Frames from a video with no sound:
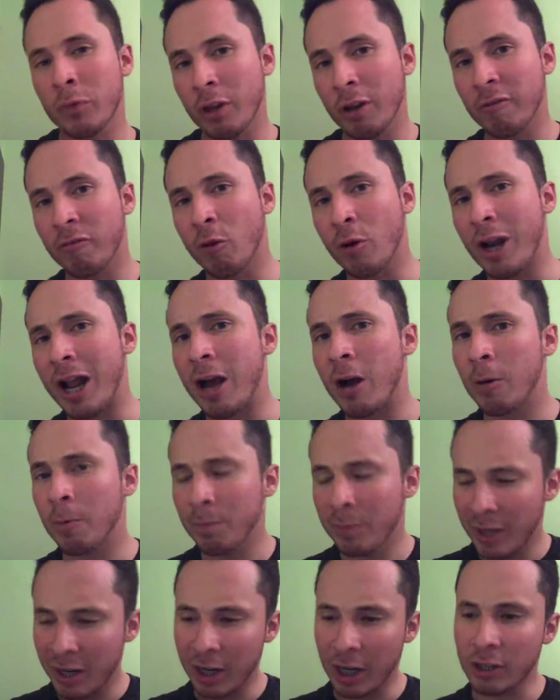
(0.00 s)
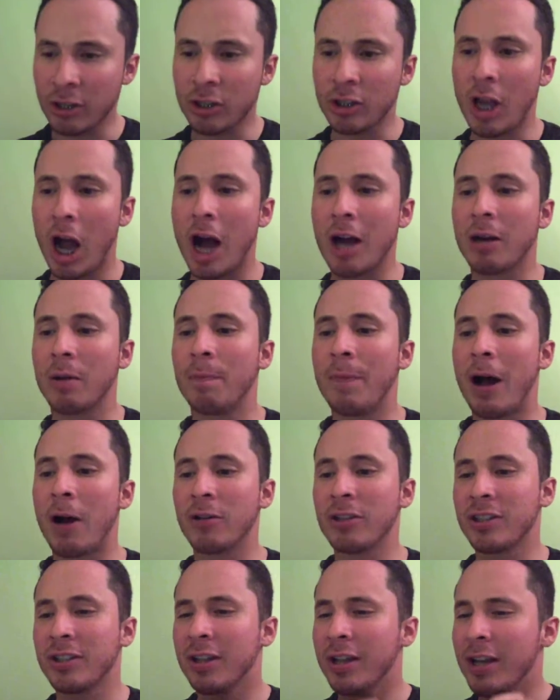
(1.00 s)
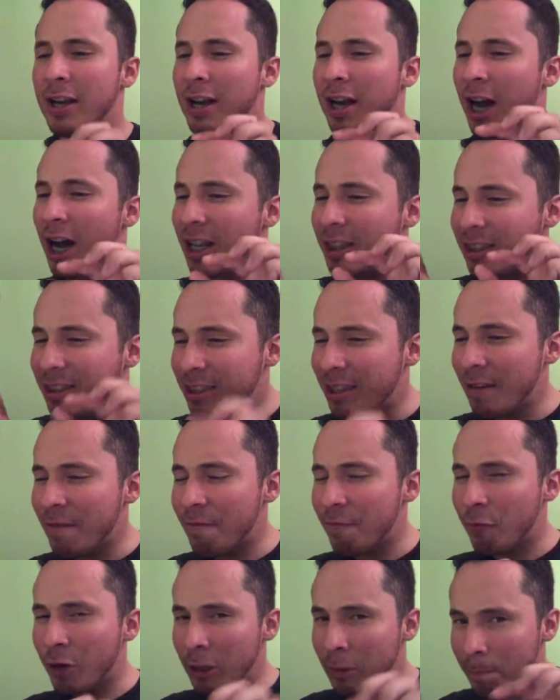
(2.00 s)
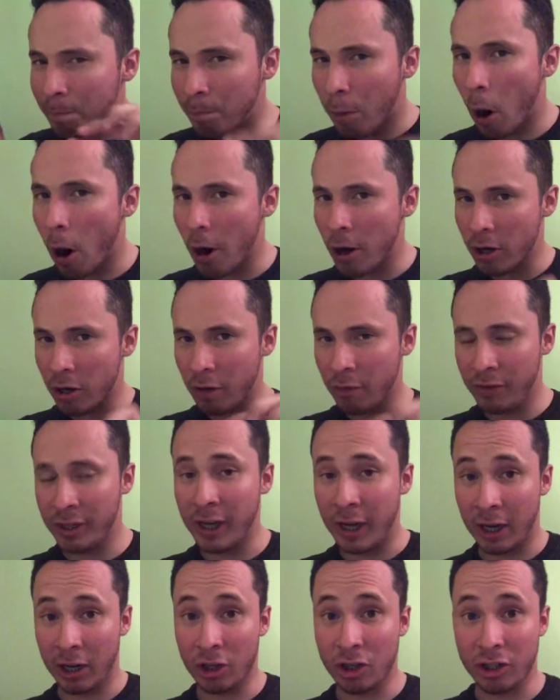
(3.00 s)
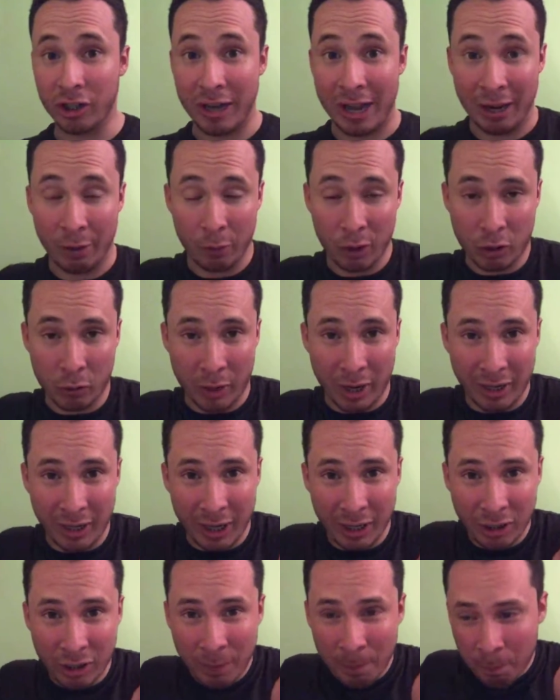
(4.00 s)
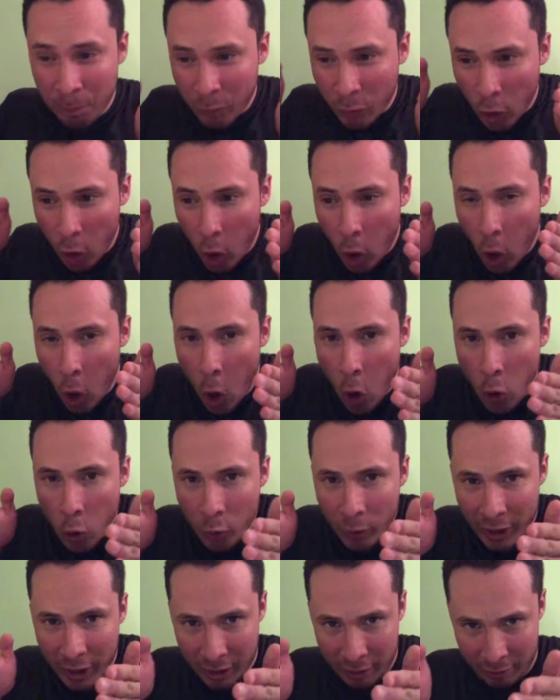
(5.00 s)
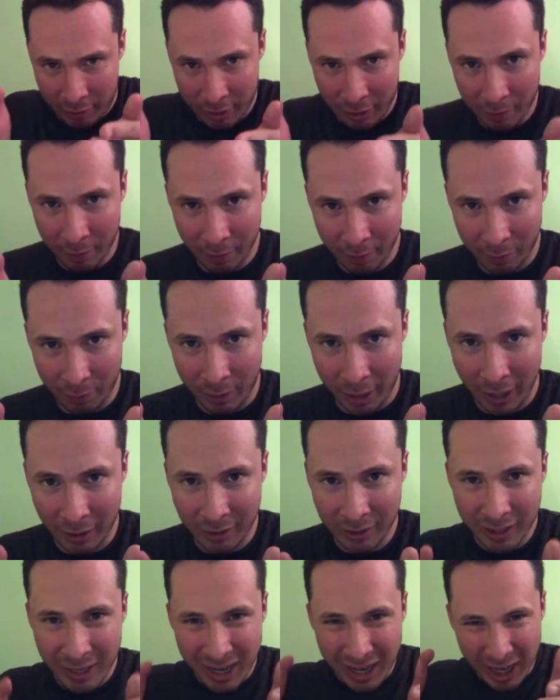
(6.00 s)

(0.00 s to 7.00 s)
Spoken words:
For now, let's talk about a different part of the English language, right? Let's hone in, right?